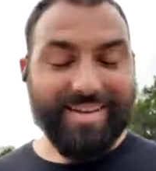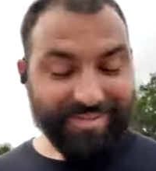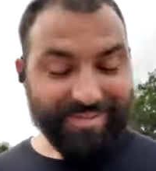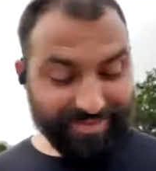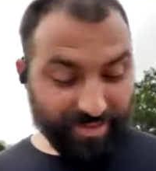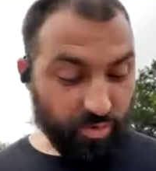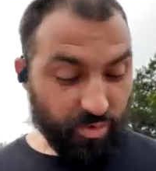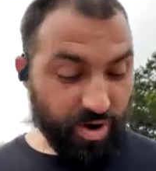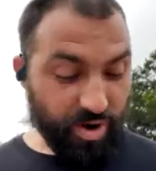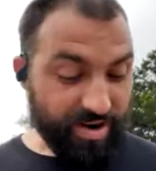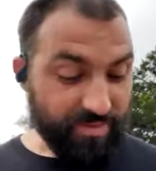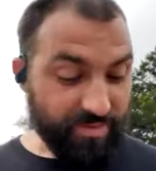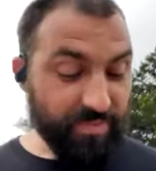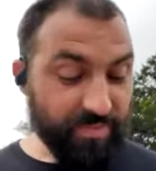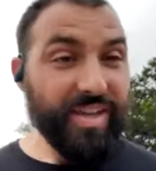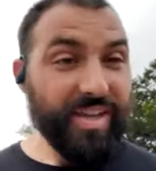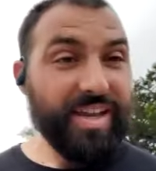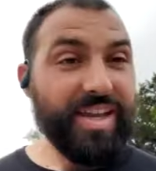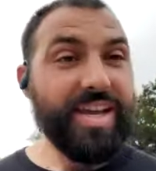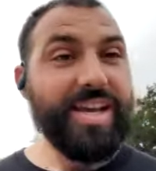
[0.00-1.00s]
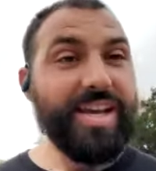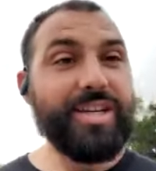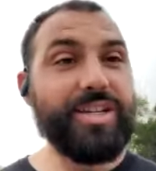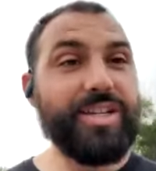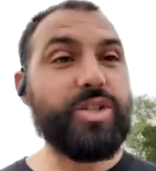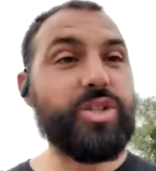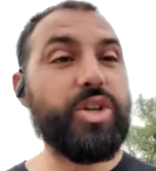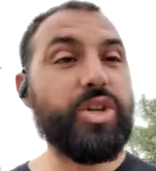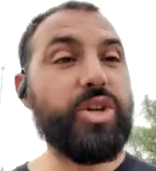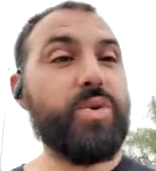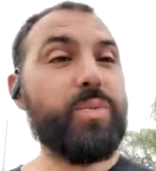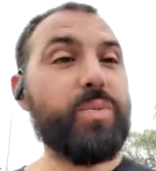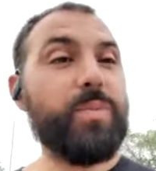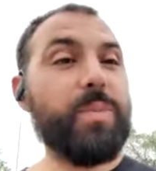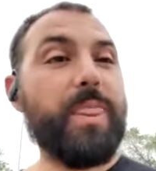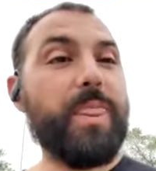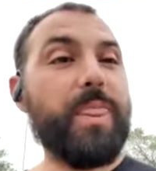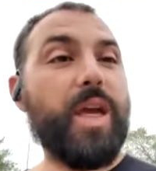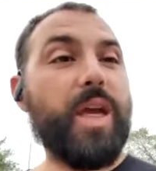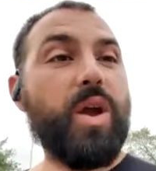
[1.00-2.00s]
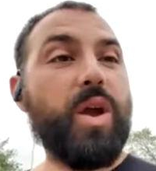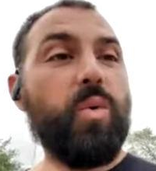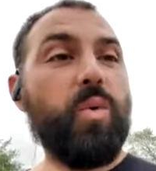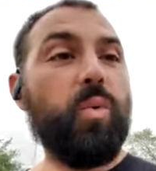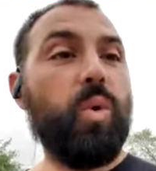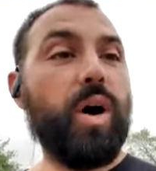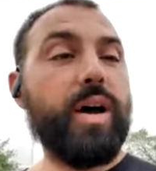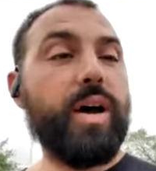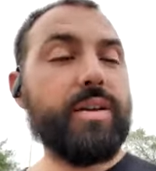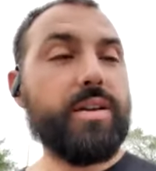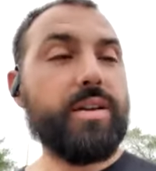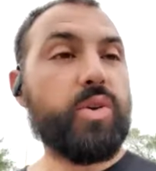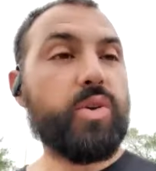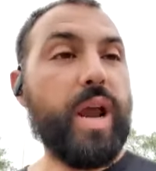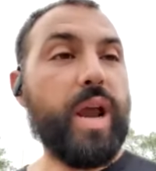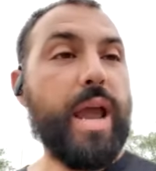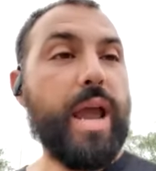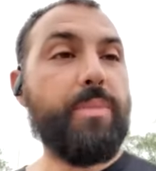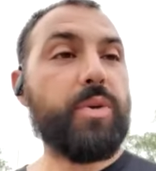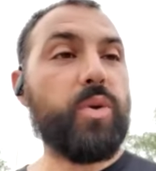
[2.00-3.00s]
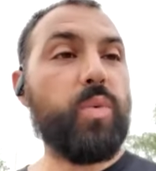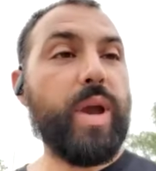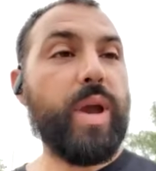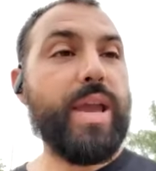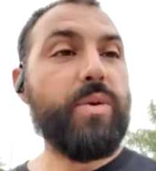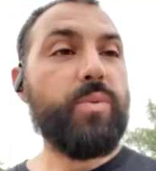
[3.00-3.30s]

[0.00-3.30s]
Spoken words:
3, 2, 1. Grab your weight.